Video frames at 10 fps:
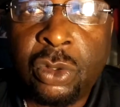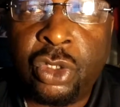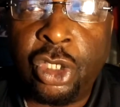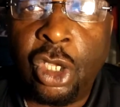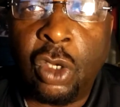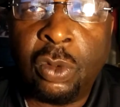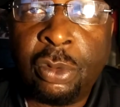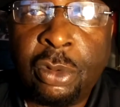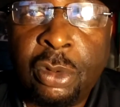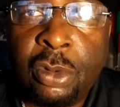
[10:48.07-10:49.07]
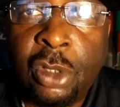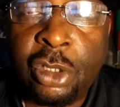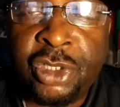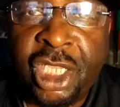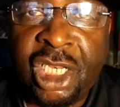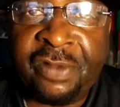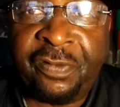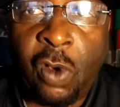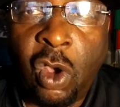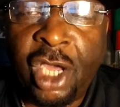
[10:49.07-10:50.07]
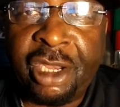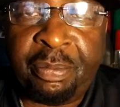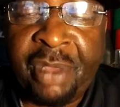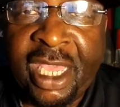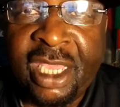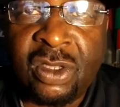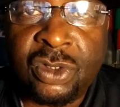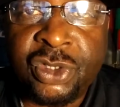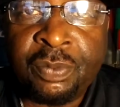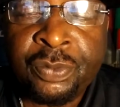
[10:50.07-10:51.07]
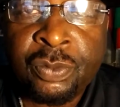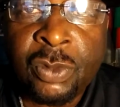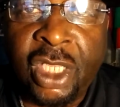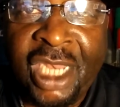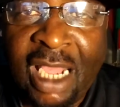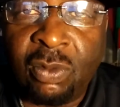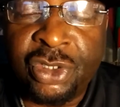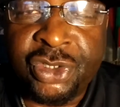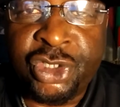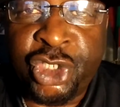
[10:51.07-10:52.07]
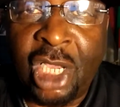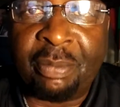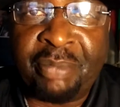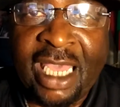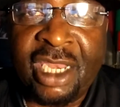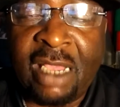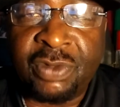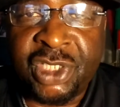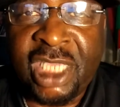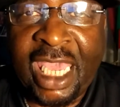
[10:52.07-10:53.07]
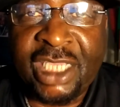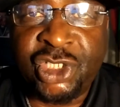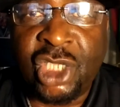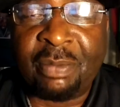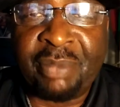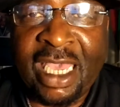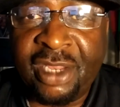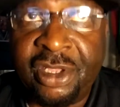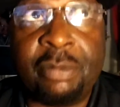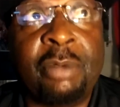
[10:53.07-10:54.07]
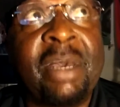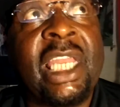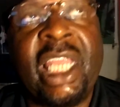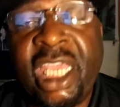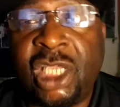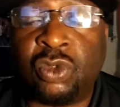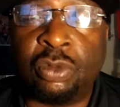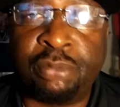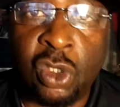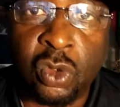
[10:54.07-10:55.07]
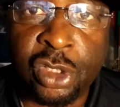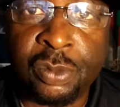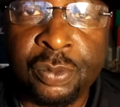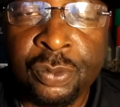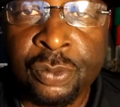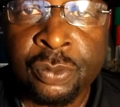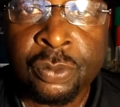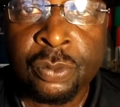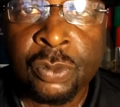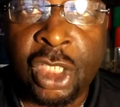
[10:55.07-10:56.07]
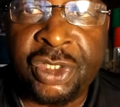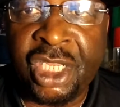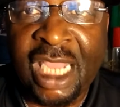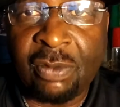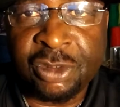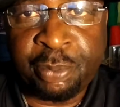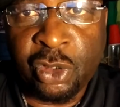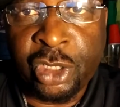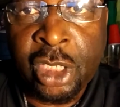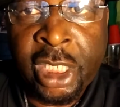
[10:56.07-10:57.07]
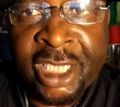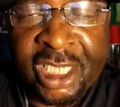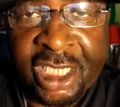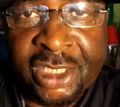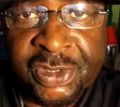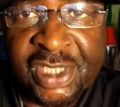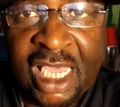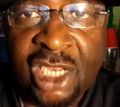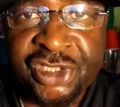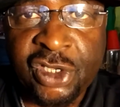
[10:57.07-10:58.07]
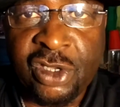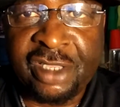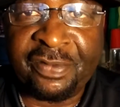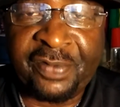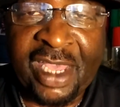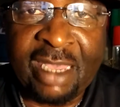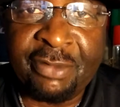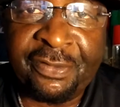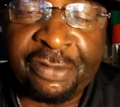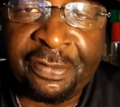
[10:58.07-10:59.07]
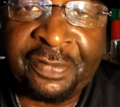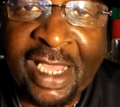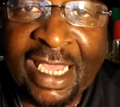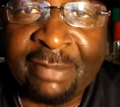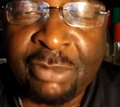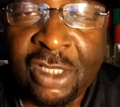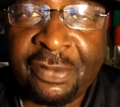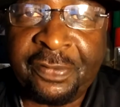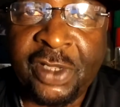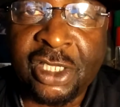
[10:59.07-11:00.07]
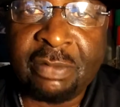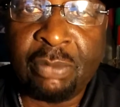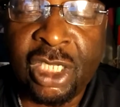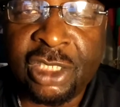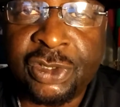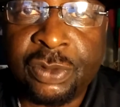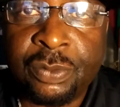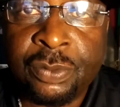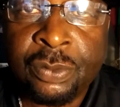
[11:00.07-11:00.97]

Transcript: you know, nearly 400 pounds. And I was jumped by them. I was gang jumped by them and my legs were broken. And then I was put in solitary confinement for 5 motherfucking months